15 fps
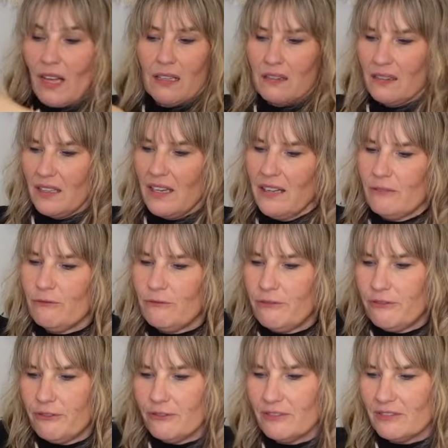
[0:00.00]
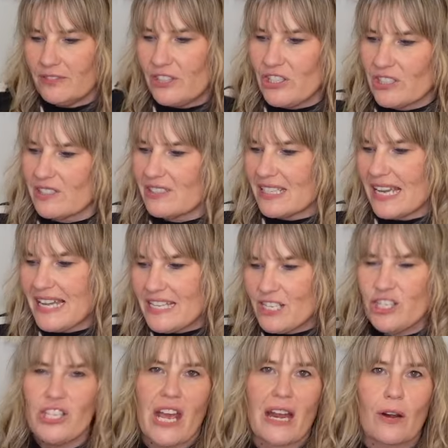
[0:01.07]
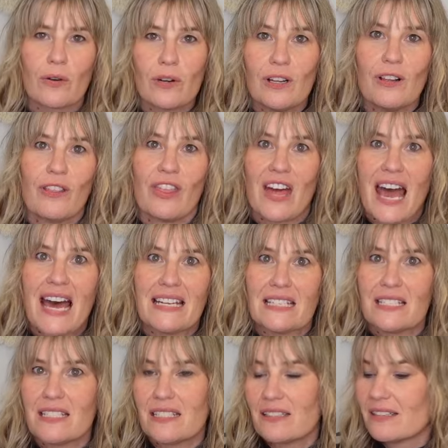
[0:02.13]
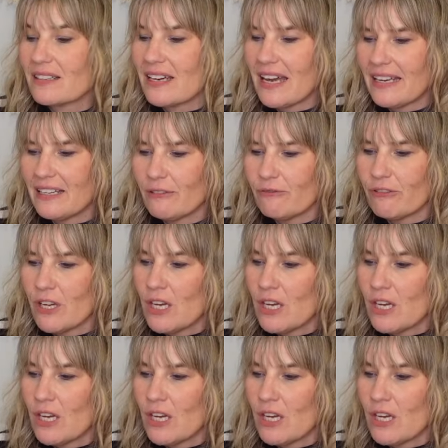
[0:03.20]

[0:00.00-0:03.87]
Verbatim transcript: Love just in general that kind of